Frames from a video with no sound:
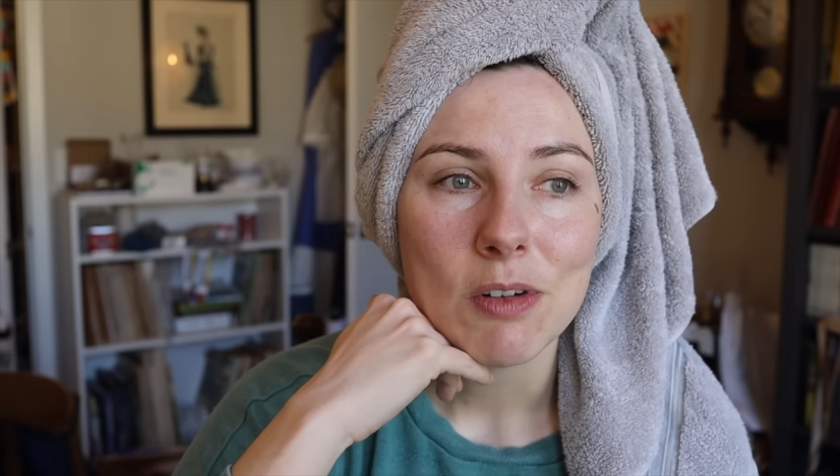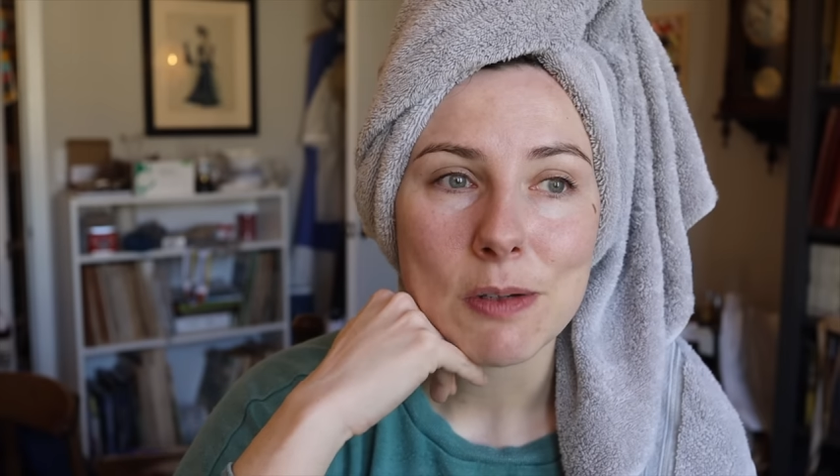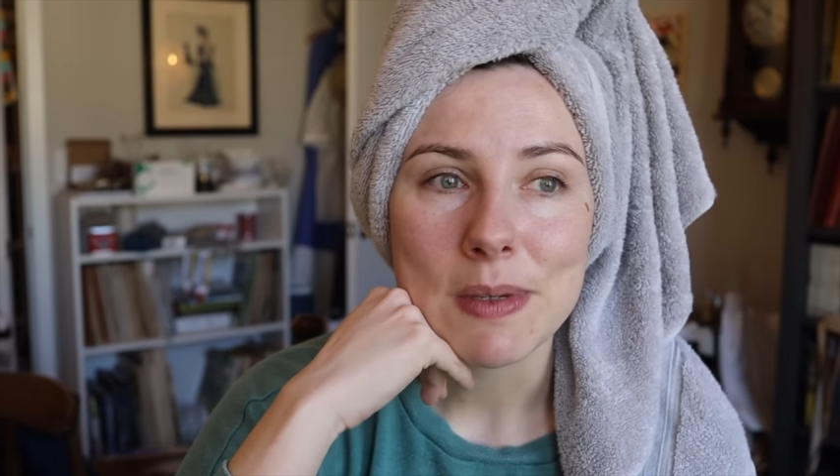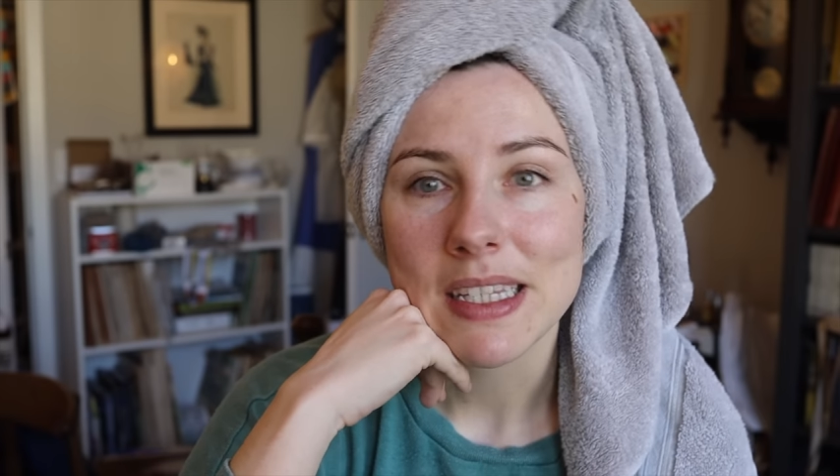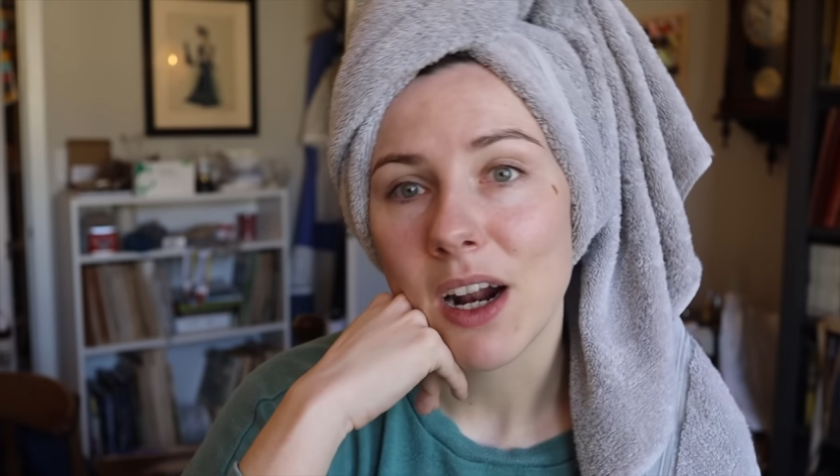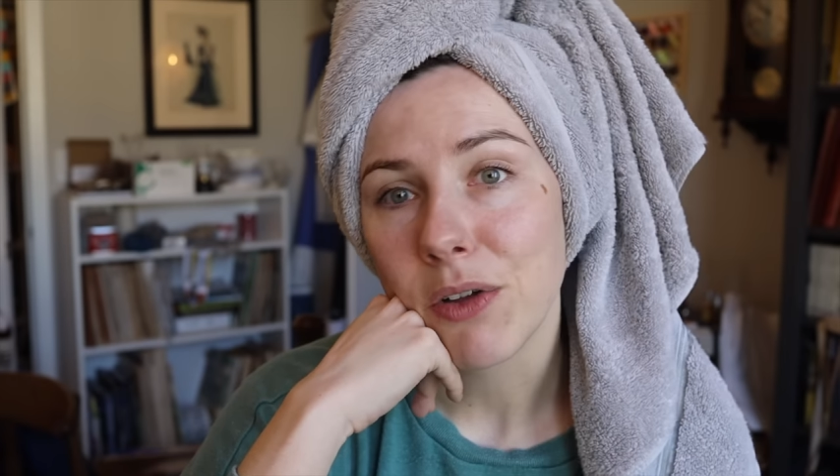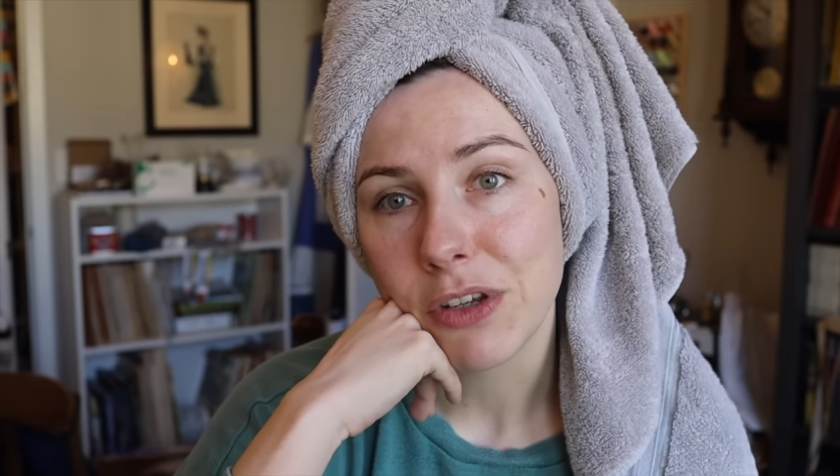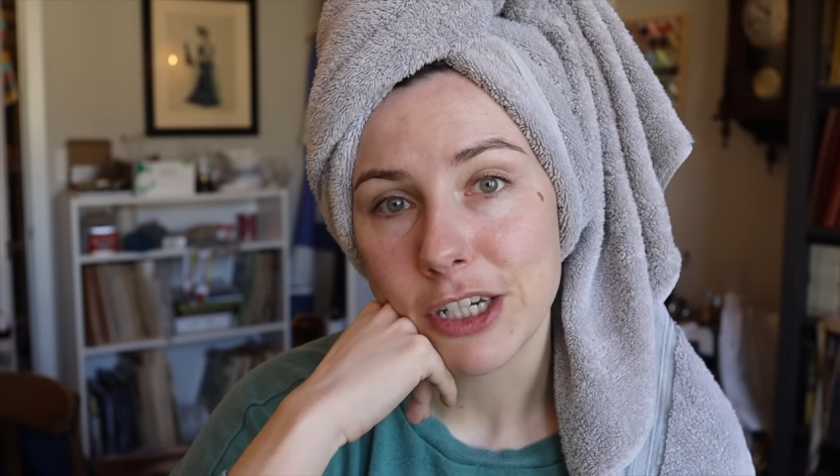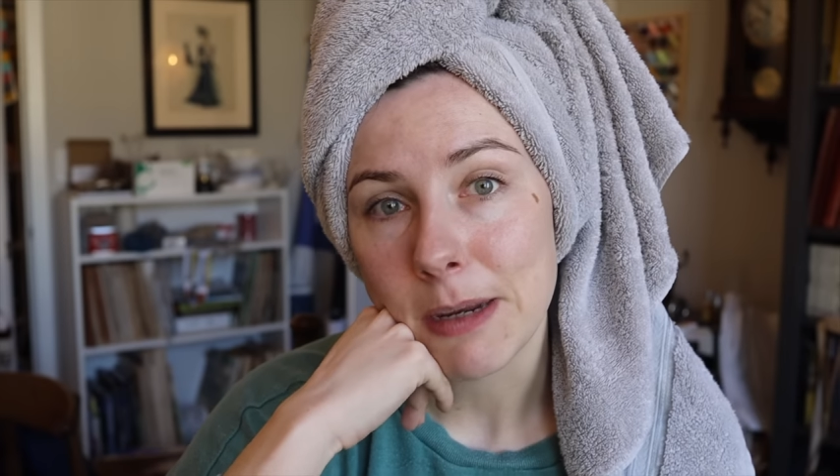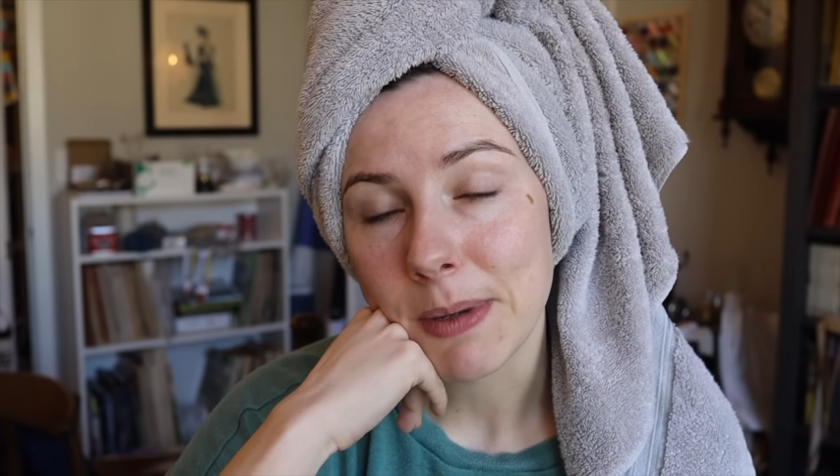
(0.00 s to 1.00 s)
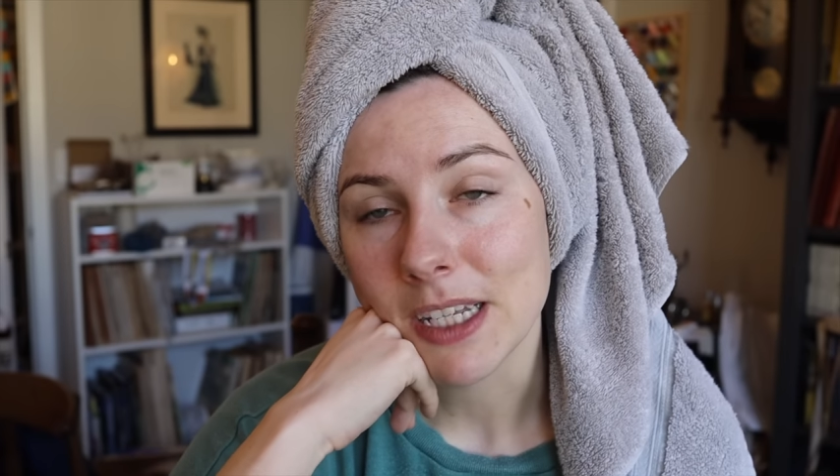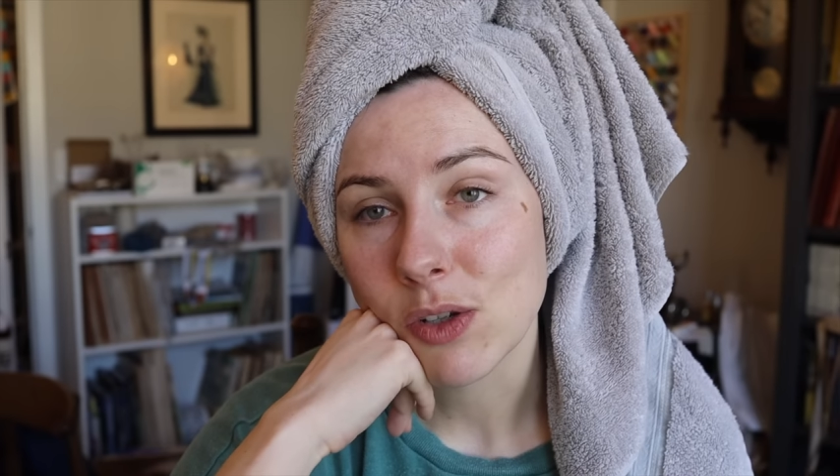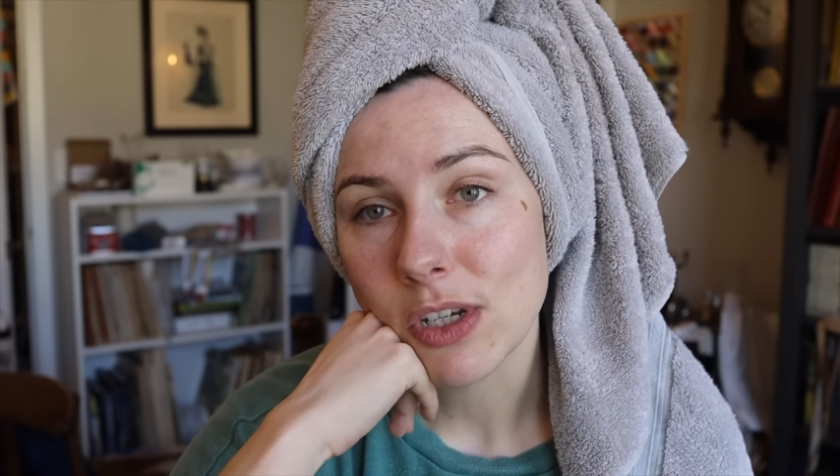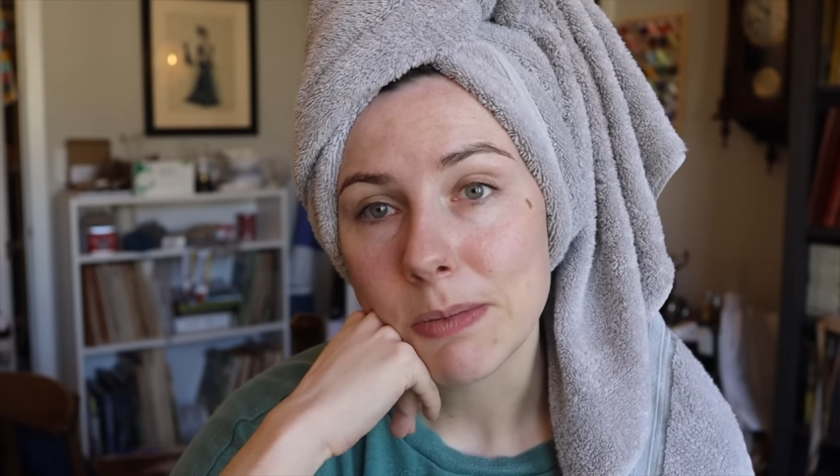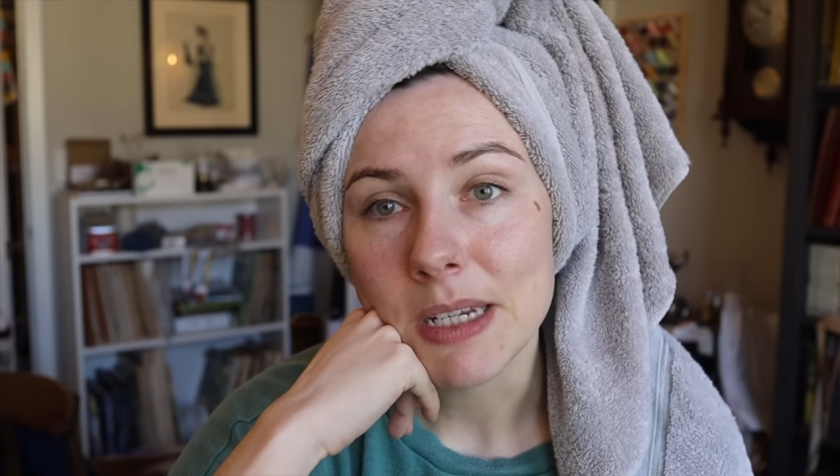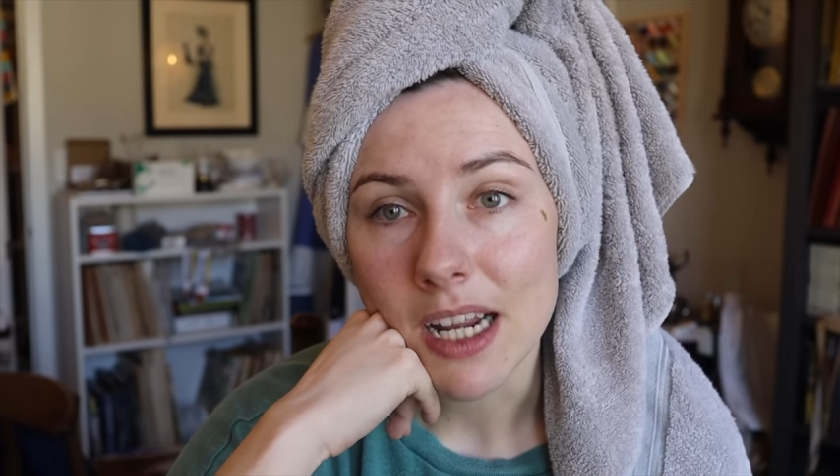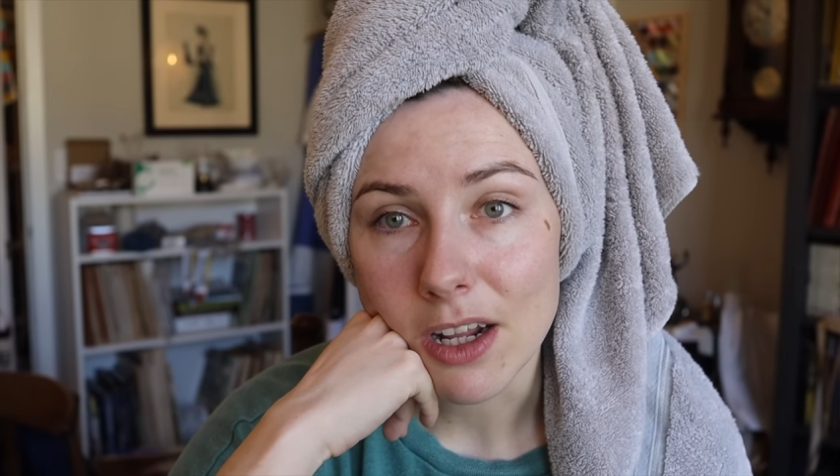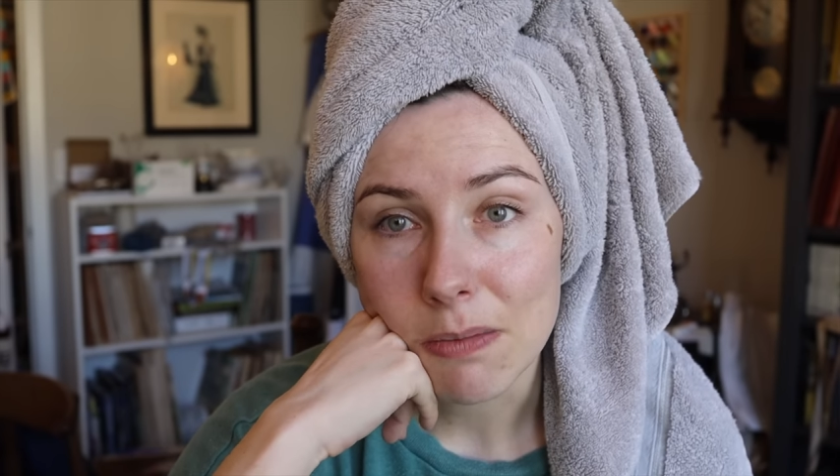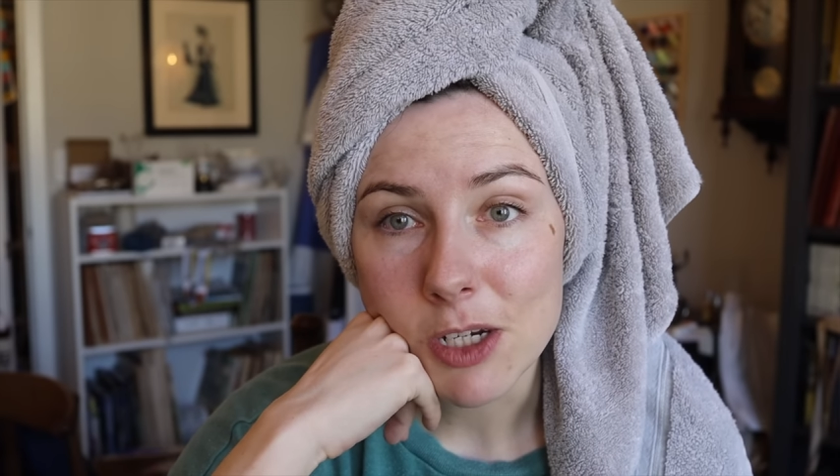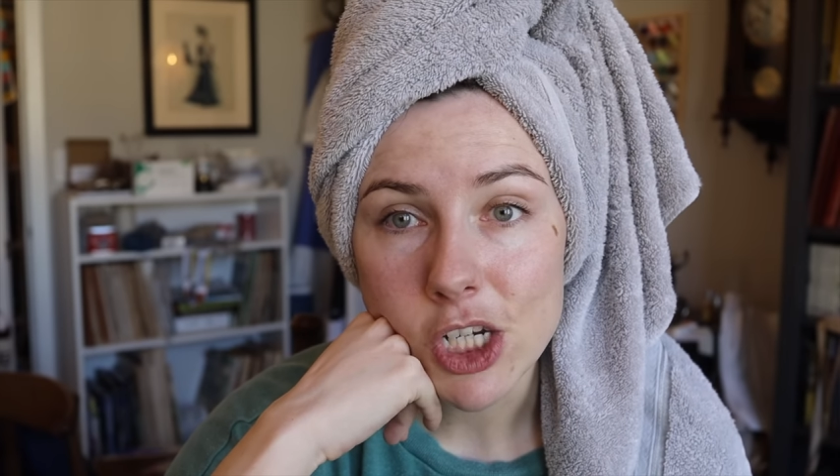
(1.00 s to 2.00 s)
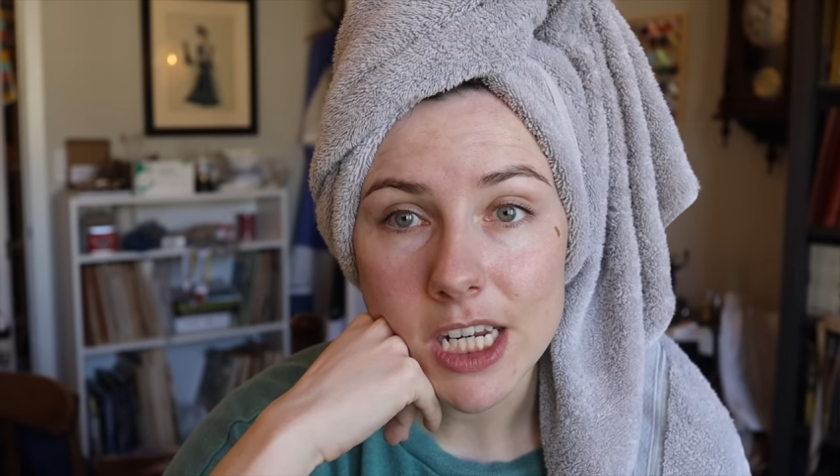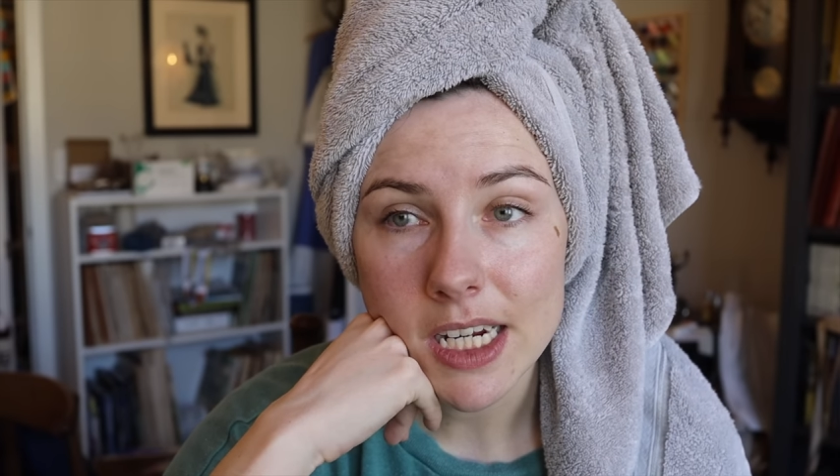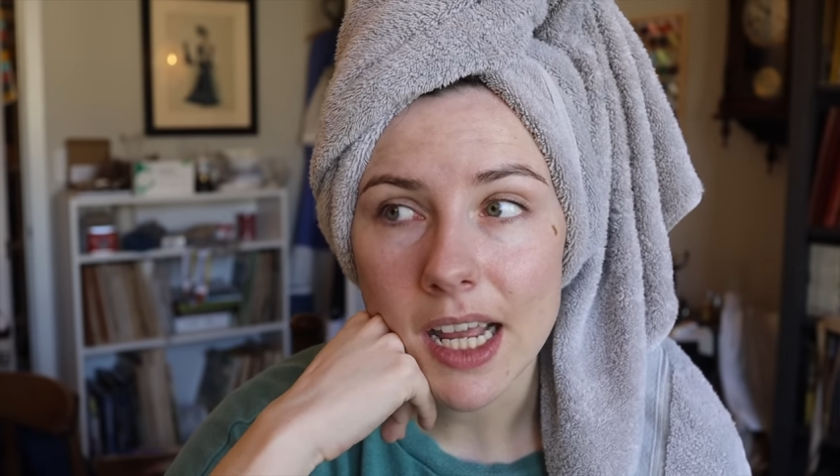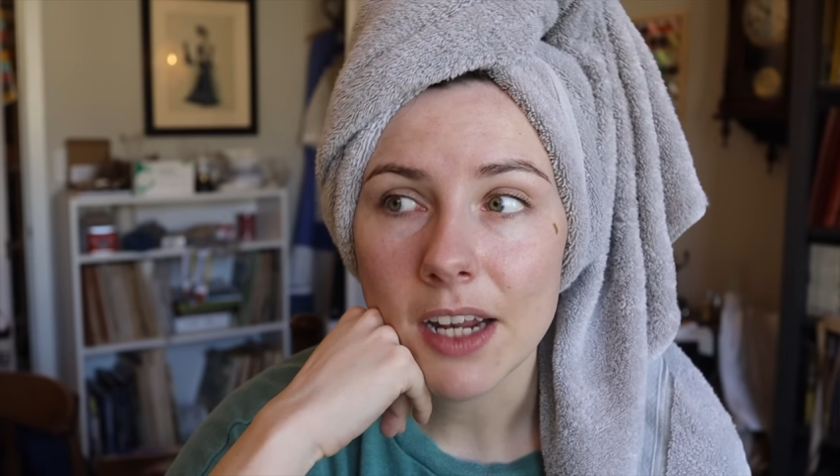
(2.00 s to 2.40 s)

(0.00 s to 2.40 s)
which means that all the shaping is going to be done on the machine,